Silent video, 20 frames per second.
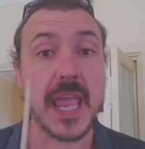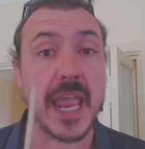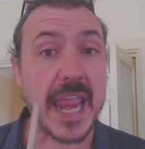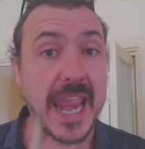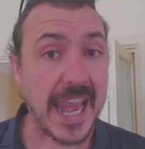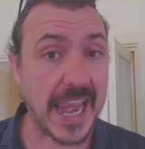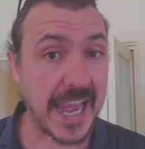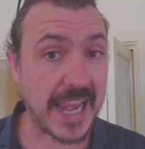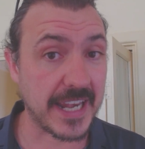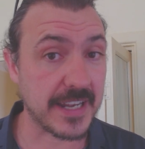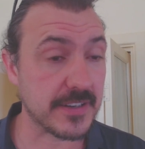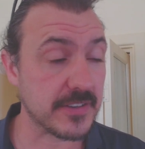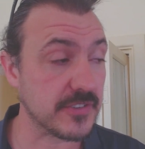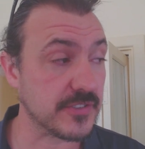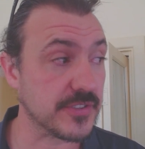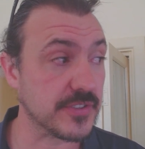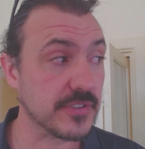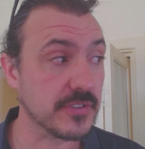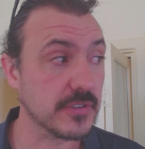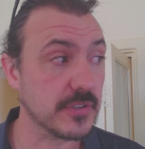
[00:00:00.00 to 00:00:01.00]

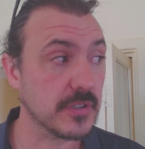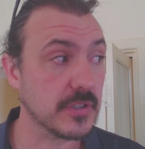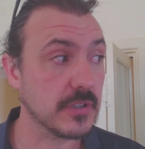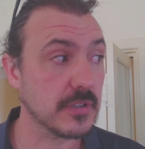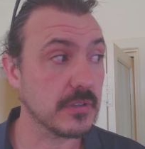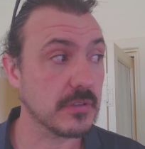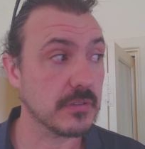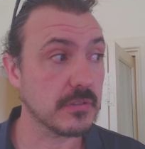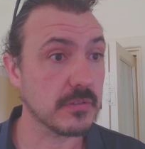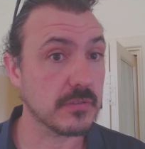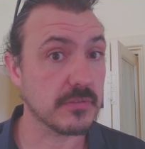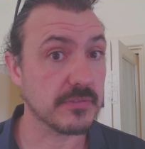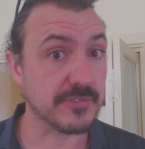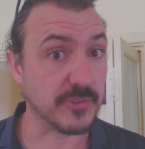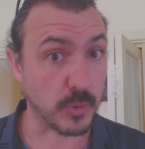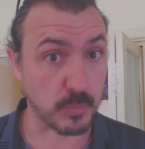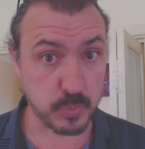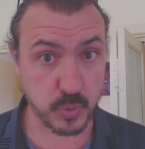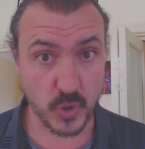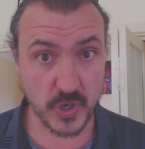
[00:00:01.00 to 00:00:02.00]
and for
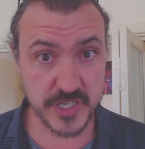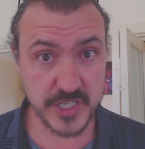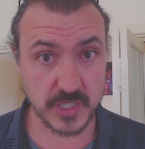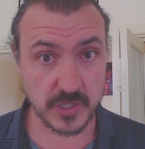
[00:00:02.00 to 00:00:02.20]
pressure